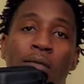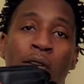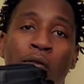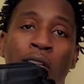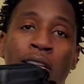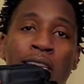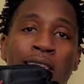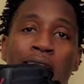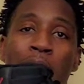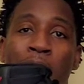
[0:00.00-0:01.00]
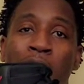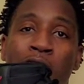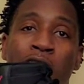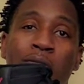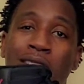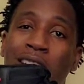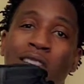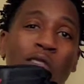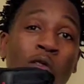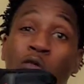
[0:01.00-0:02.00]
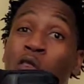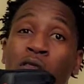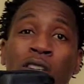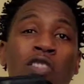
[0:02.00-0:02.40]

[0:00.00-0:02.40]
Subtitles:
But when these came out in Christmas, they sold over